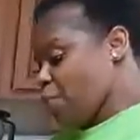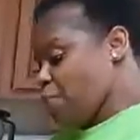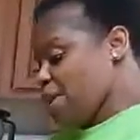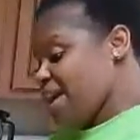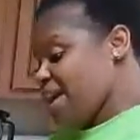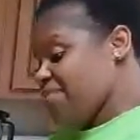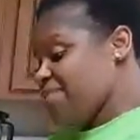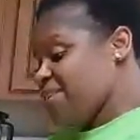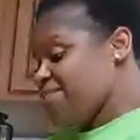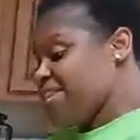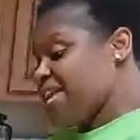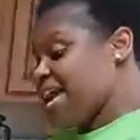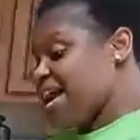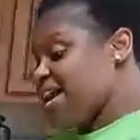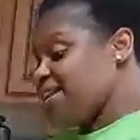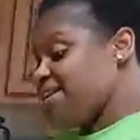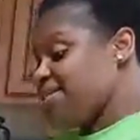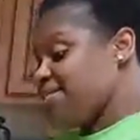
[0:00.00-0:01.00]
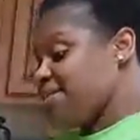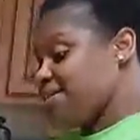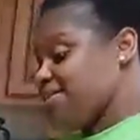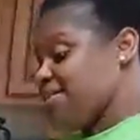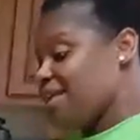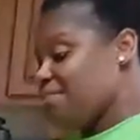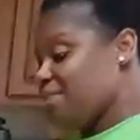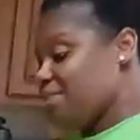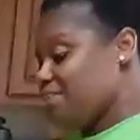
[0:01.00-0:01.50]
And we haven't even added the
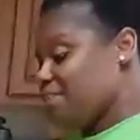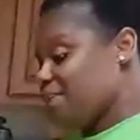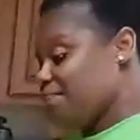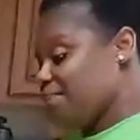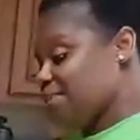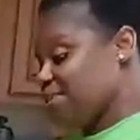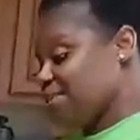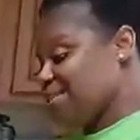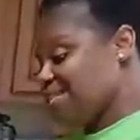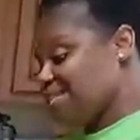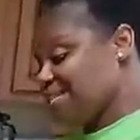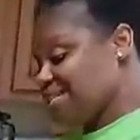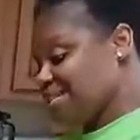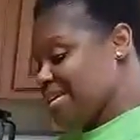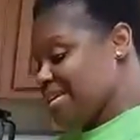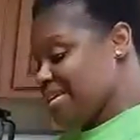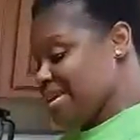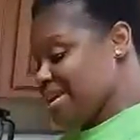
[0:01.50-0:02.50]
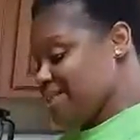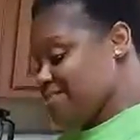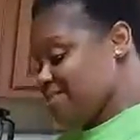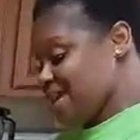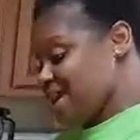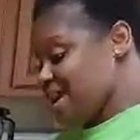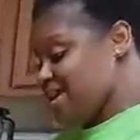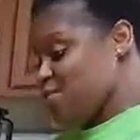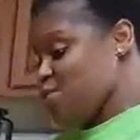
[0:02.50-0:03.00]
lemon pepper seasoning yet,
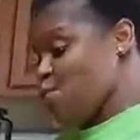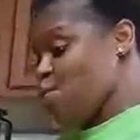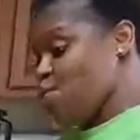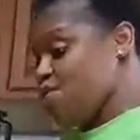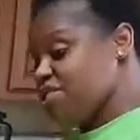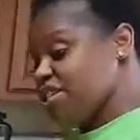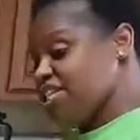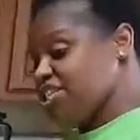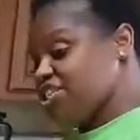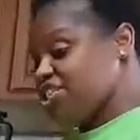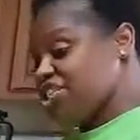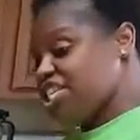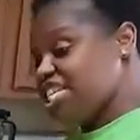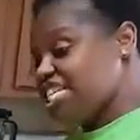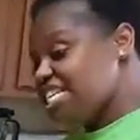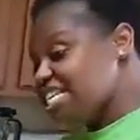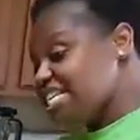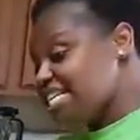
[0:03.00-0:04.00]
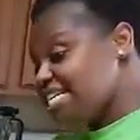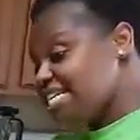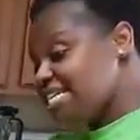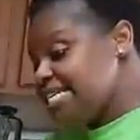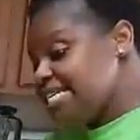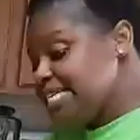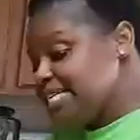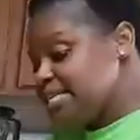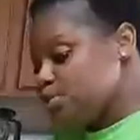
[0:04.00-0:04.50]
right? Or the
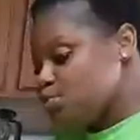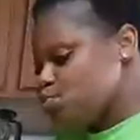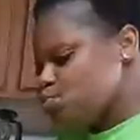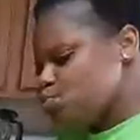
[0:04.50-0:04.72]
cheese.